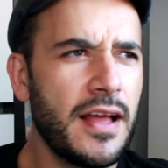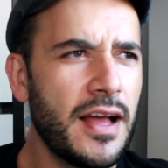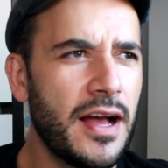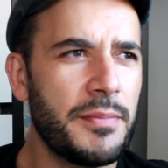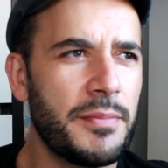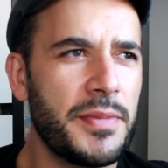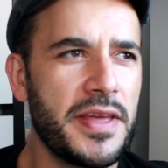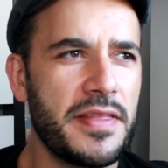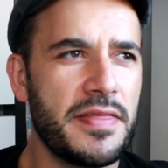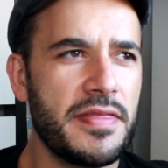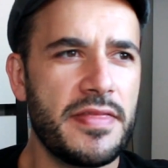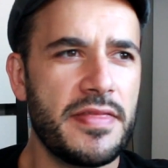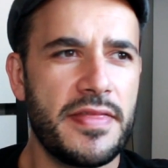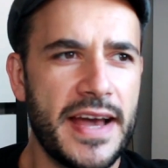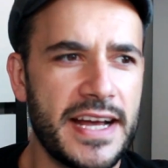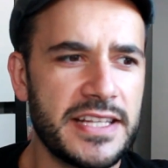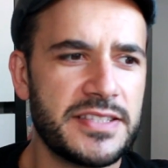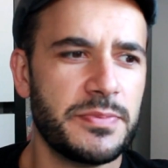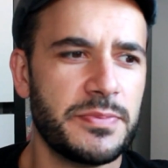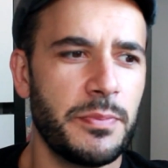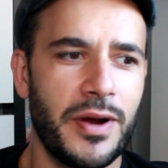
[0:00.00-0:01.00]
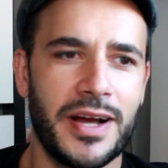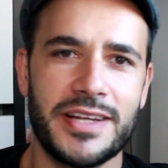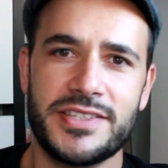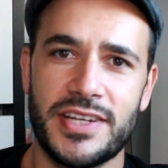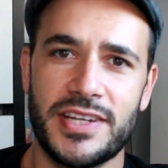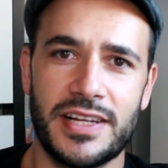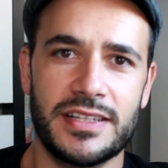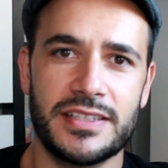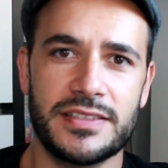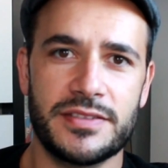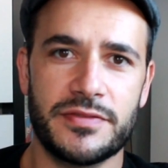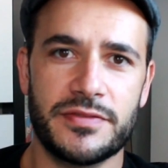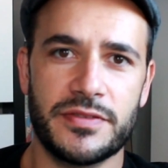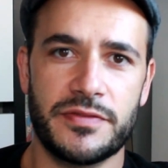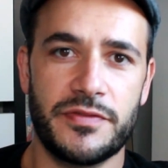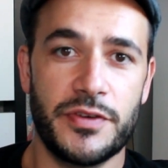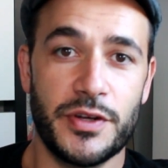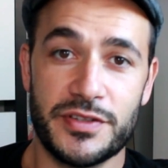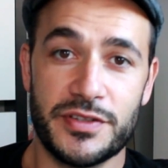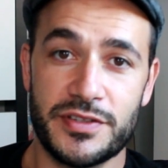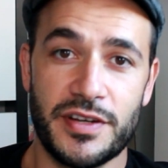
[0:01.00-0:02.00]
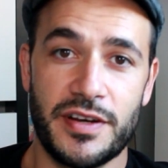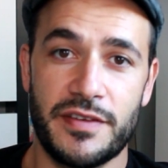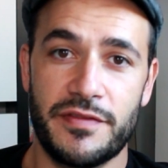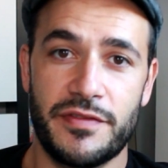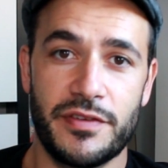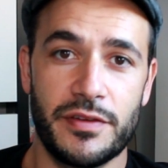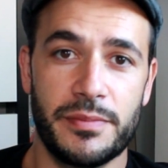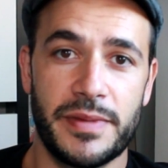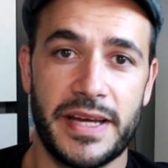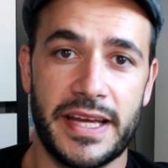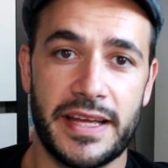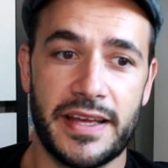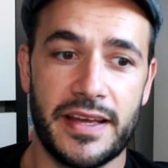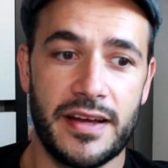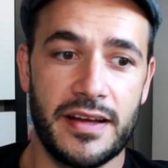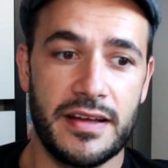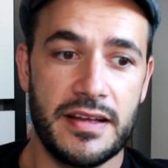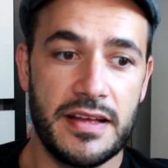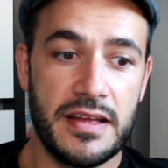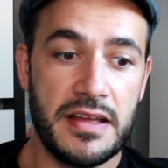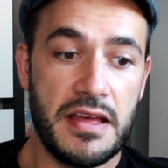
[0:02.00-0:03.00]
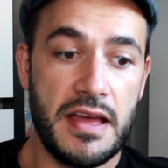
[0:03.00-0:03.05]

I mean, that's my challenge for first-time filmmaker.